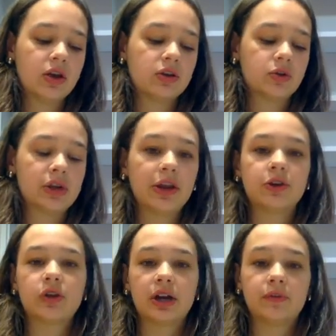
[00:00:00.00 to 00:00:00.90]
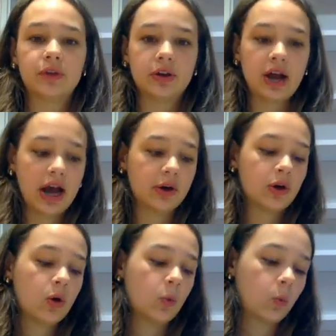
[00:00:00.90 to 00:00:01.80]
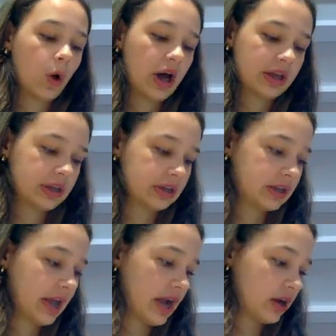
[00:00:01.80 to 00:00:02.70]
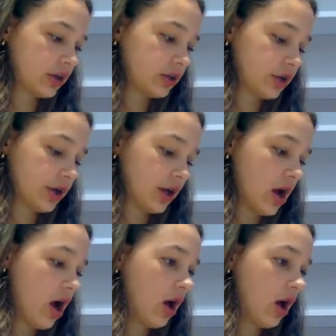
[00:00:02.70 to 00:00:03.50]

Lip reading: So now they're trying to figure out why this character